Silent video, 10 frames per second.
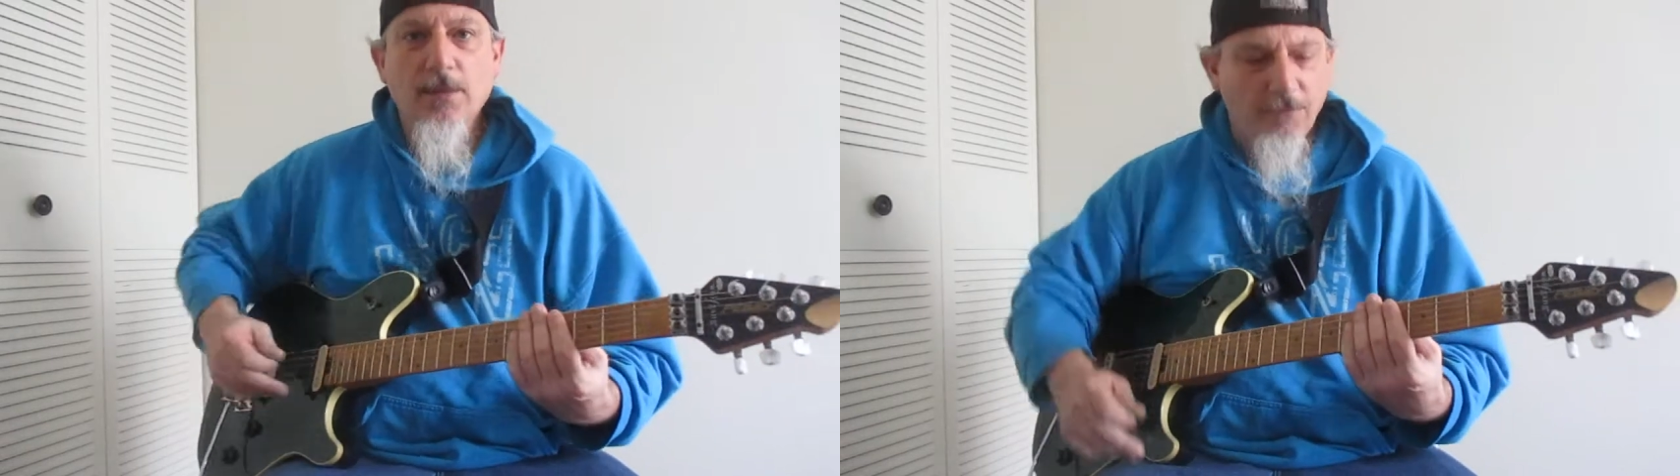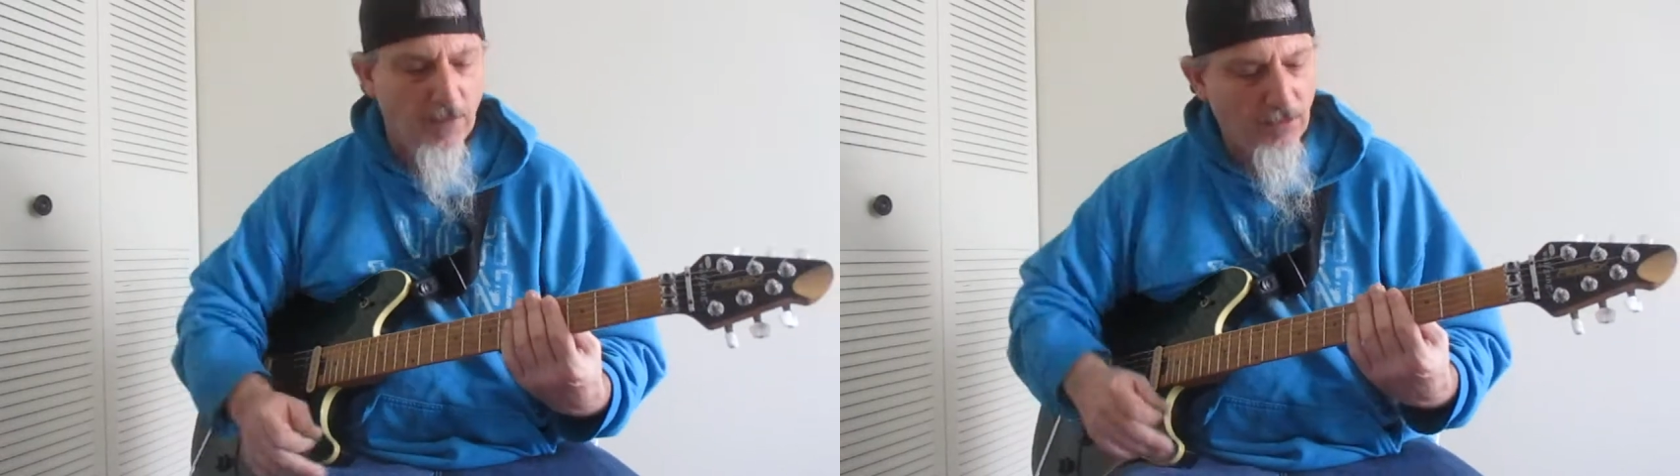
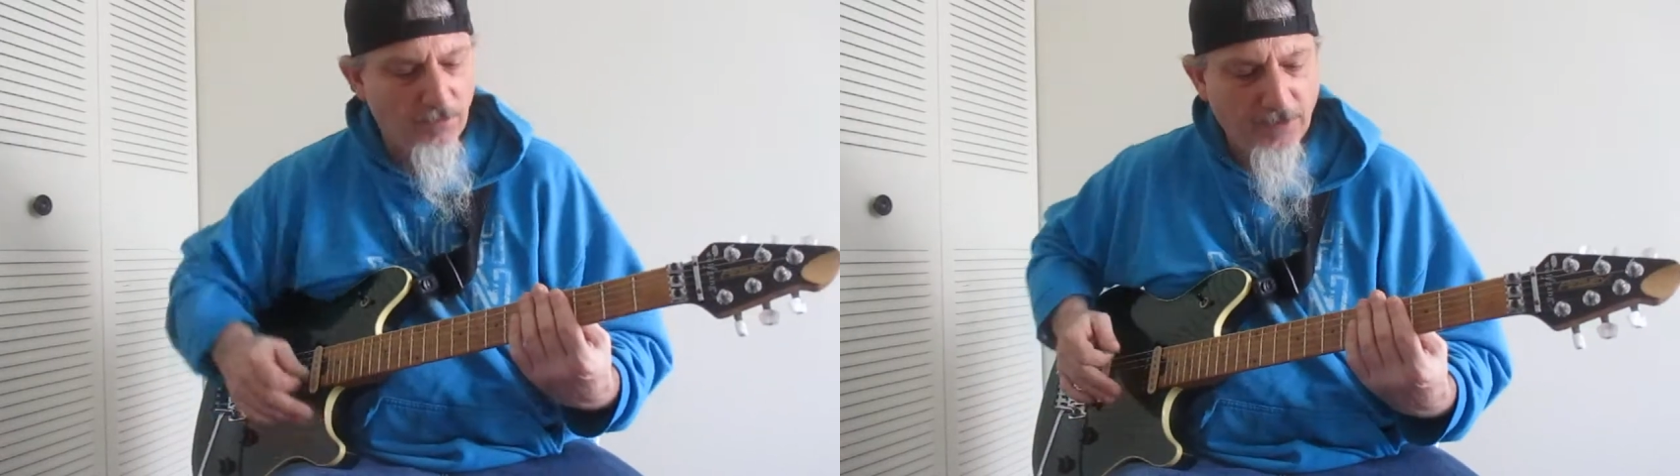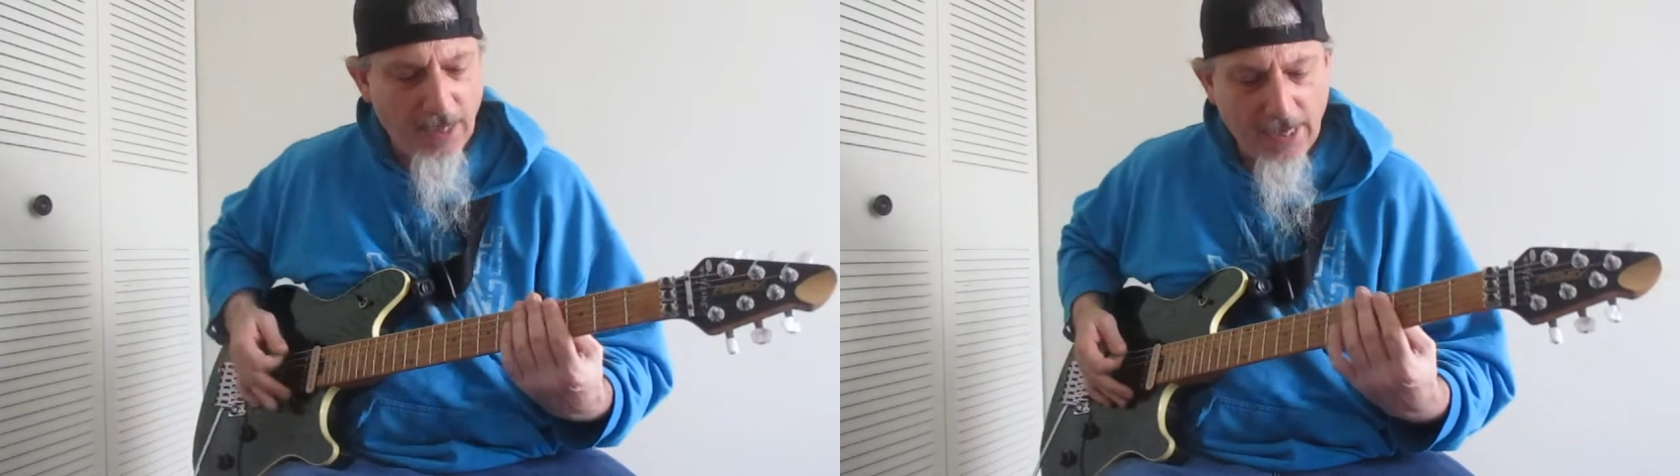
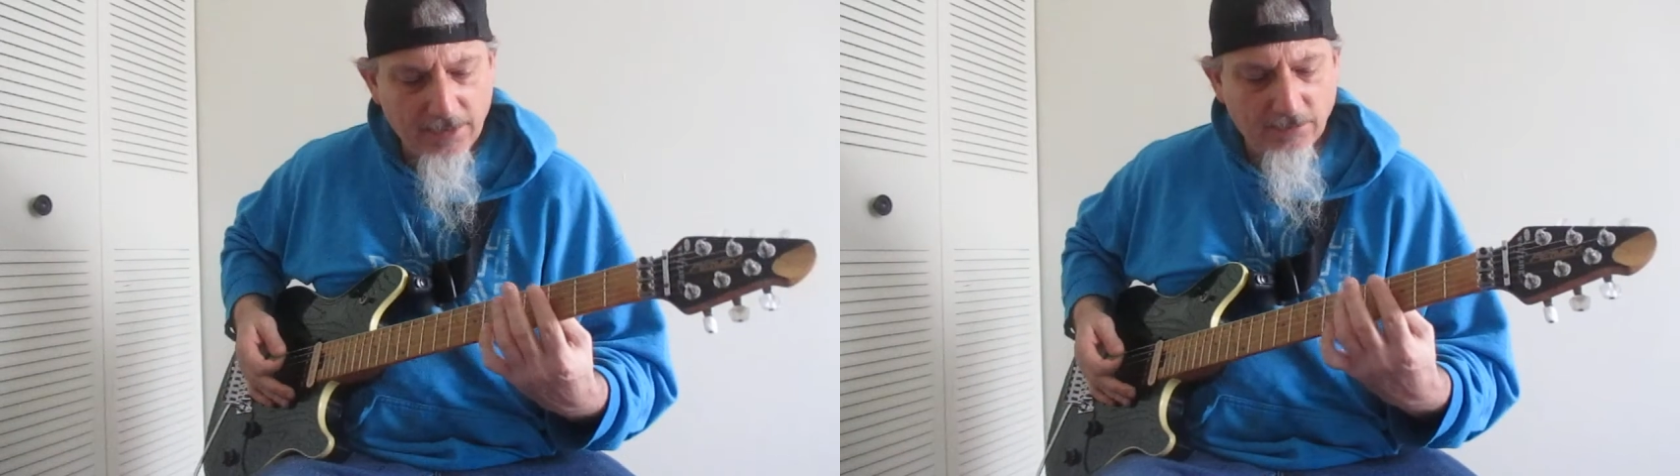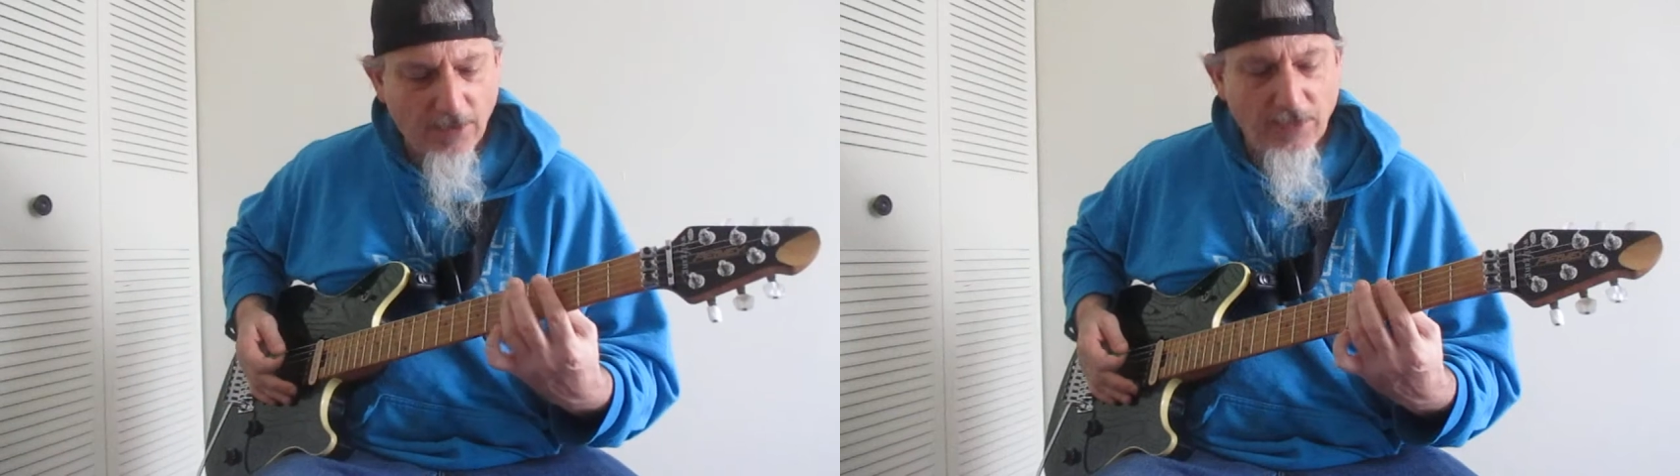5th
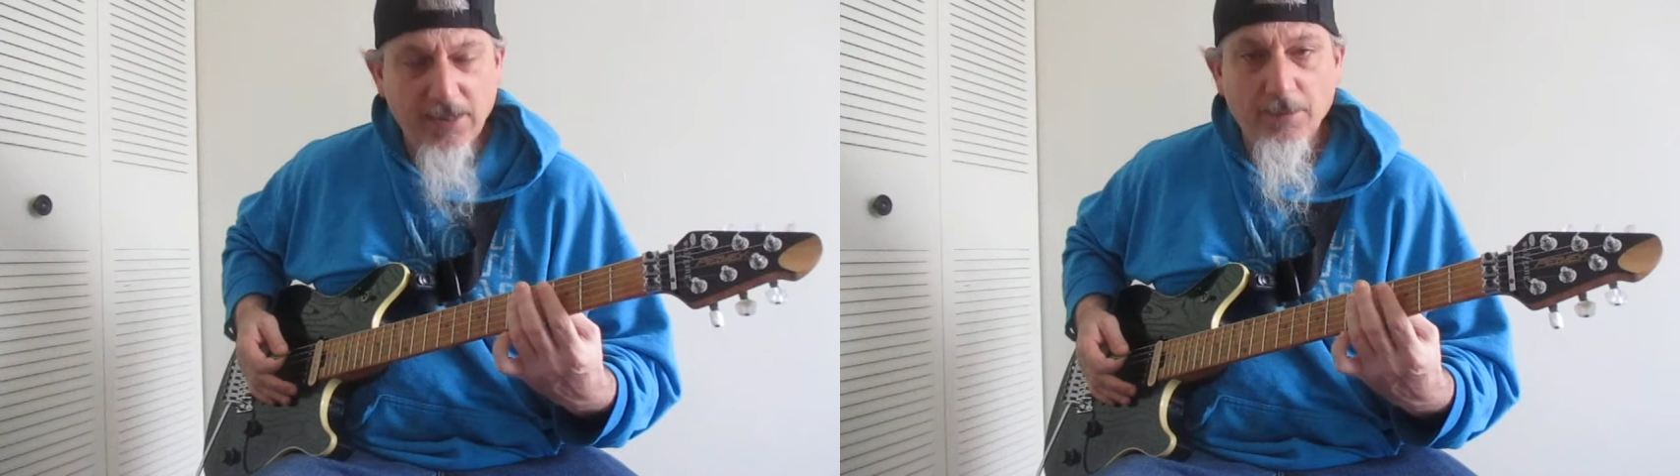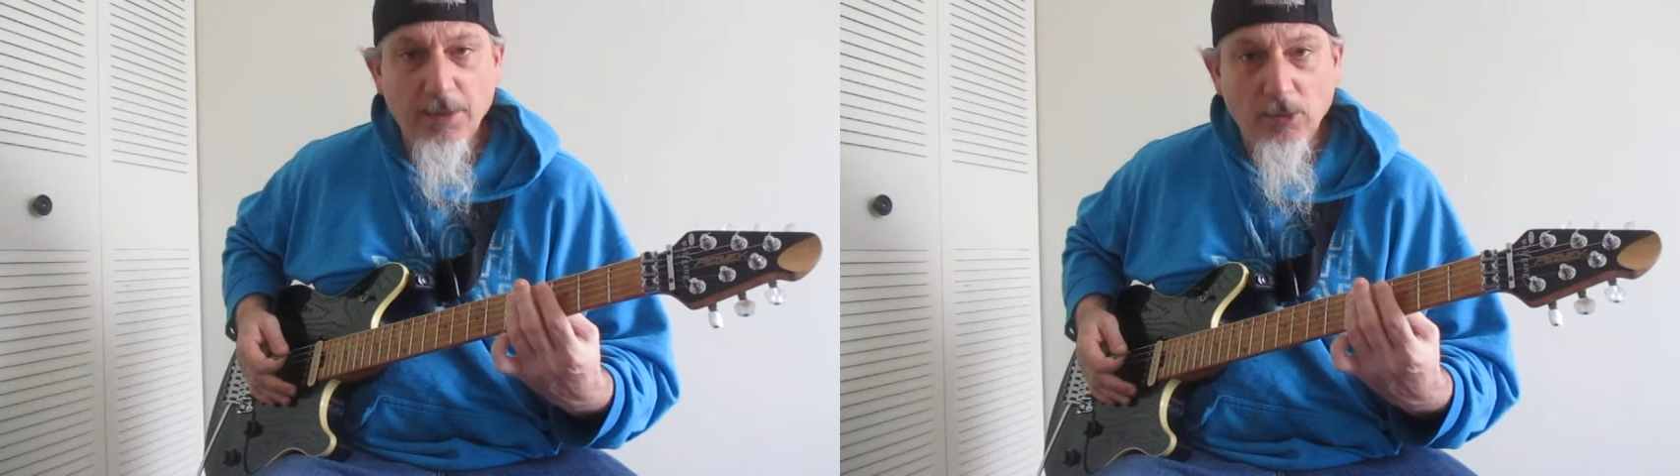fret roughly
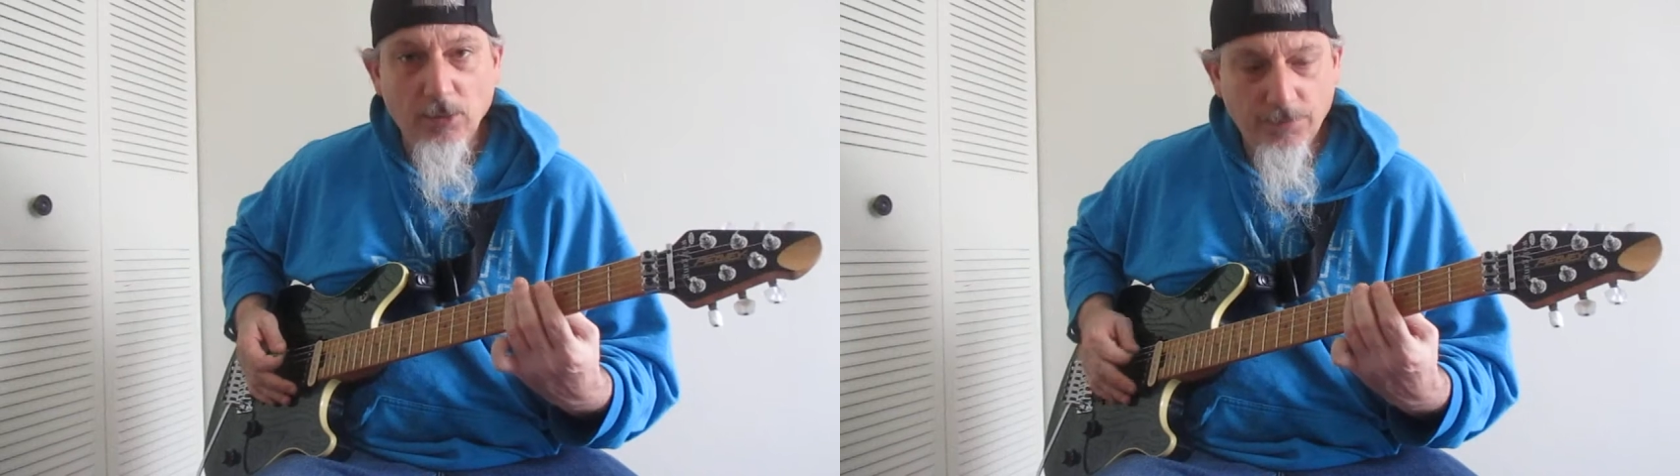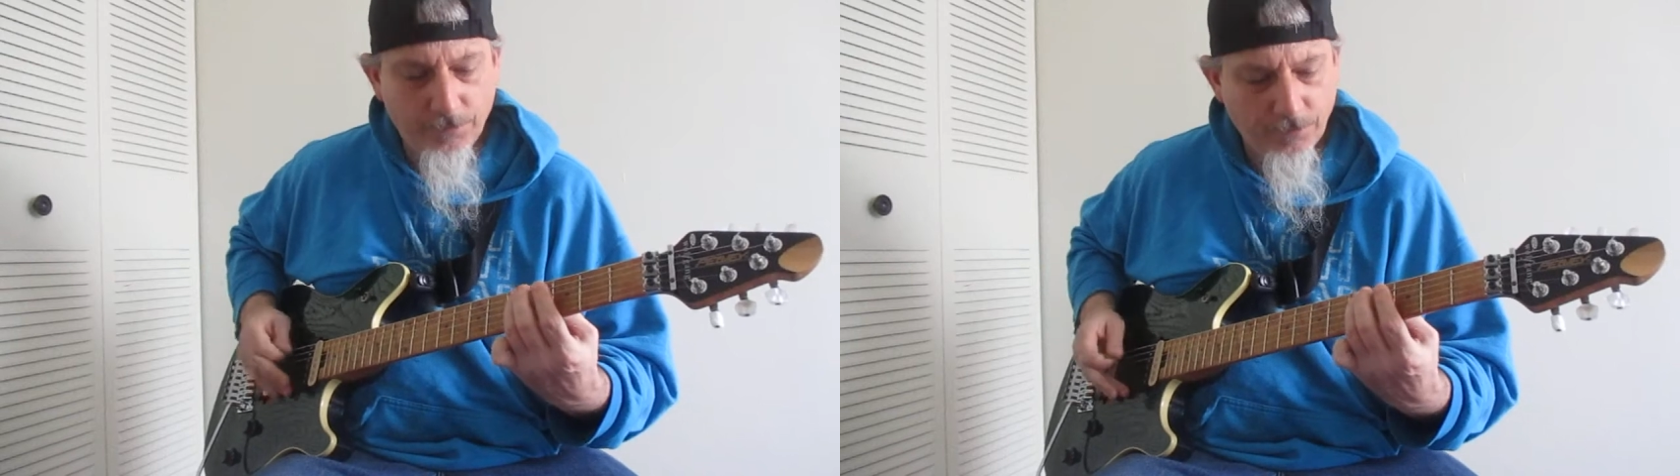in the middle,